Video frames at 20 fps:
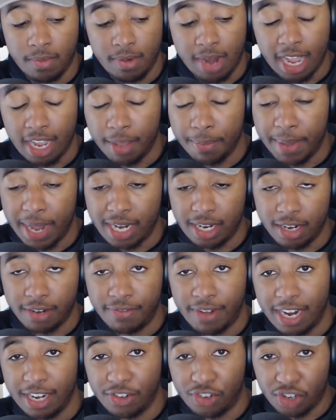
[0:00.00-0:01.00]
can be
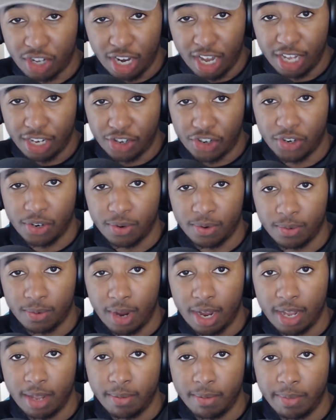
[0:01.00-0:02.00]
identified as clutch,
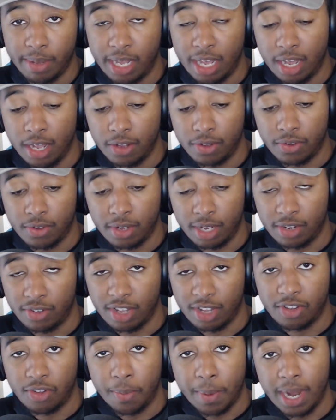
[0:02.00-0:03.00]
right? Because, like I
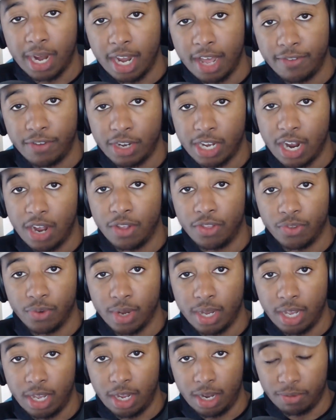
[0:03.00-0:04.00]
said, it's a minute left, you're down
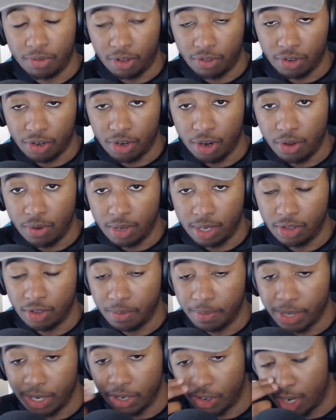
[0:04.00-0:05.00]
3. He comes off the curl and hits
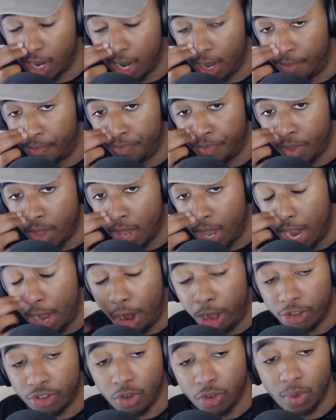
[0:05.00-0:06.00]
a big shot.
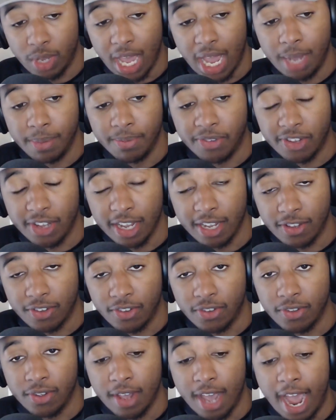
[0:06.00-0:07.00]
And also game
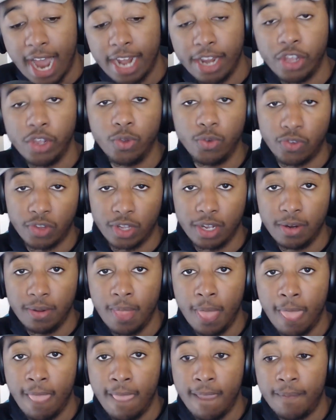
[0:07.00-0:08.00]
6 at Houston,
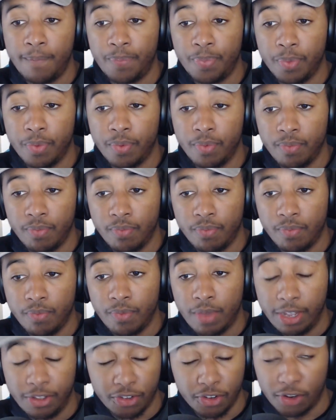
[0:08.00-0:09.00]

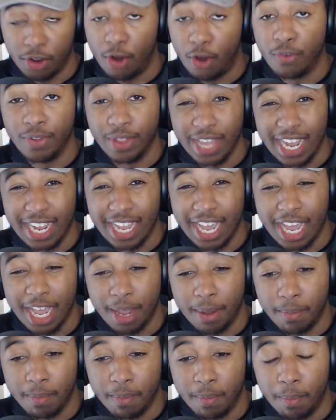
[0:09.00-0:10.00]
he took over that
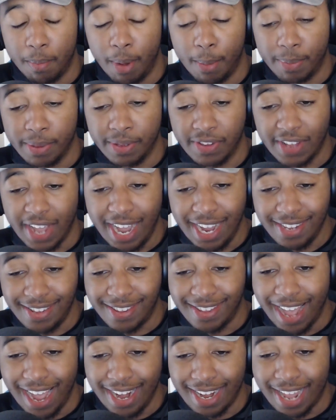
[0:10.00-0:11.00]
game. But
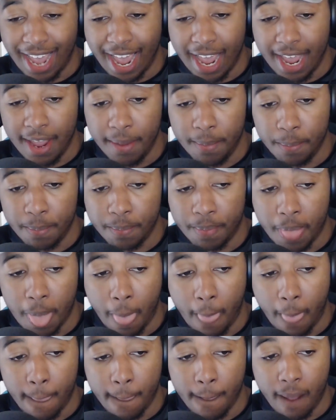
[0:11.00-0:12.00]
besides that game,
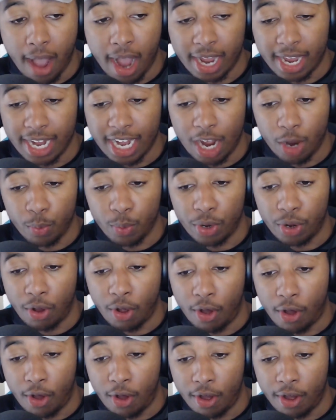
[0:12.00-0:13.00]
I cannot
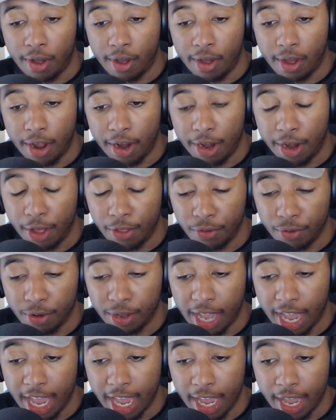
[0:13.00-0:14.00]
recall another
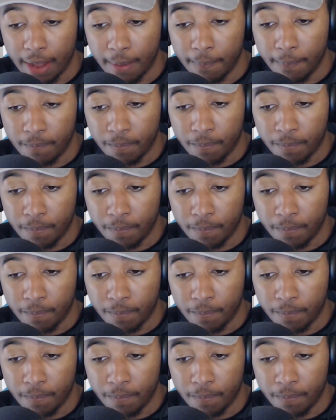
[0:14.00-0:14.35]
game,